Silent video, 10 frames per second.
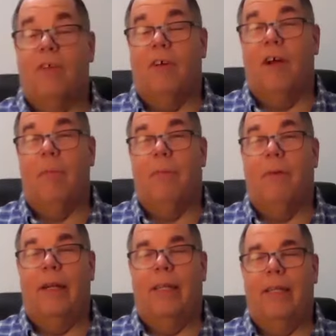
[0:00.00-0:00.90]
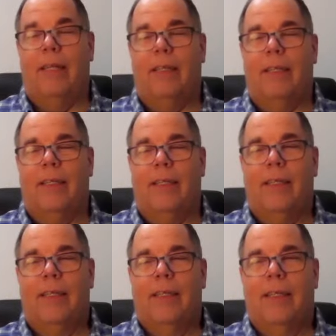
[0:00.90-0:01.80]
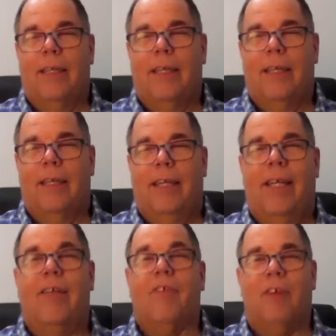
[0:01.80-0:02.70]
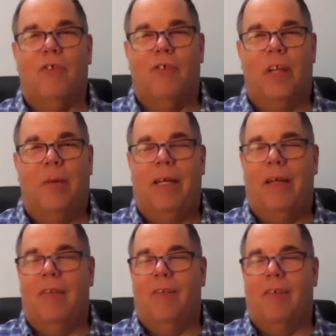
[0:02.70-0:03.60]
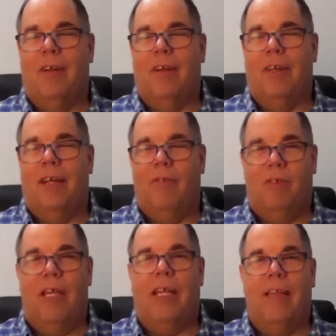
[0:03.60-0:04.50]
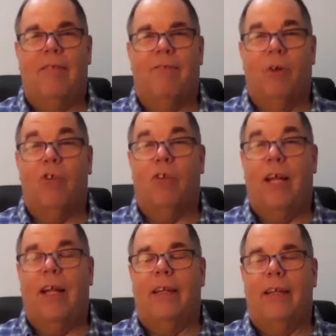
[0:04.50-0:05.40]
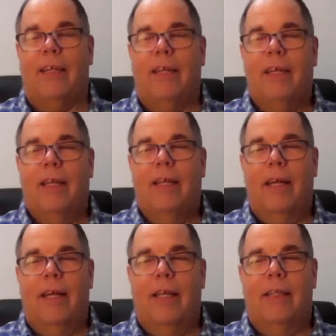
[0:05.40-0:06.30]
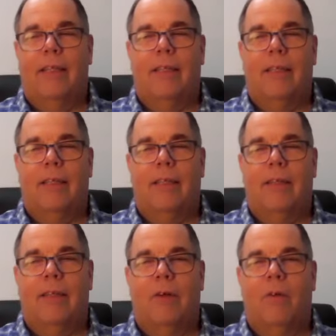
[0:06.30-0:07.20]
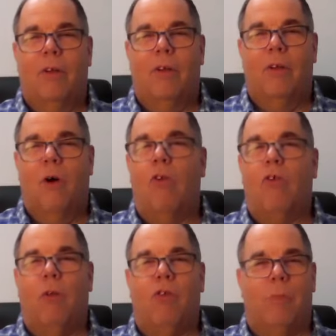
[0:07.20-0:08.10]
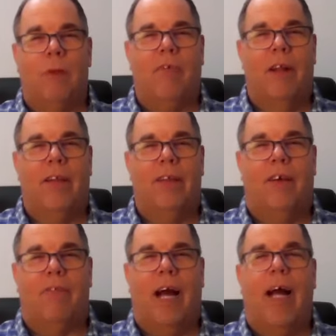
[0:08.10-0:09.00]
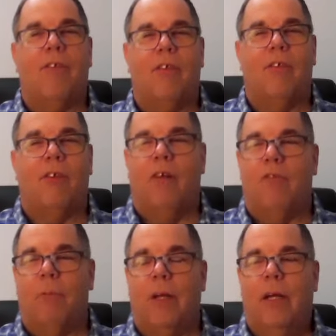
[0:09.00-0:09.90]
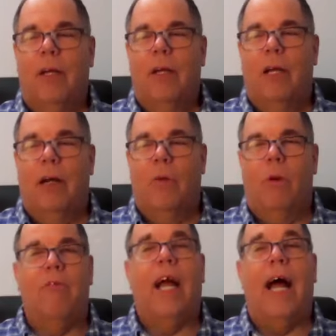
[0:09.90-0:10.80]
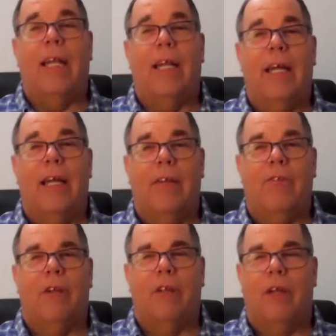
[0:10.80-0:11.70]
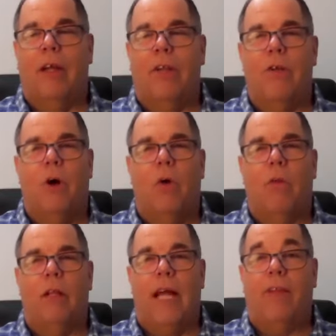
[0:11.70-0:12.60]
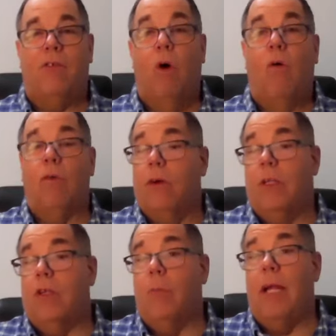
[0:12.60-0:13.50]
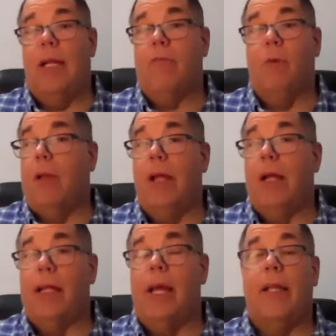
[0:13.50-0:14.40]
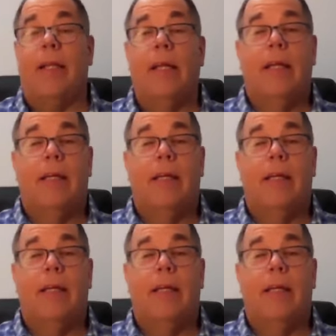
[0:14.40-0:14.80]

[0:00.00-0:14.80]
that's a great point. And it is interesting because I've seen it firsthand. And you're all supposed to be really tough guys and stuff. But when reality hits and you know that that's over and you may never play again,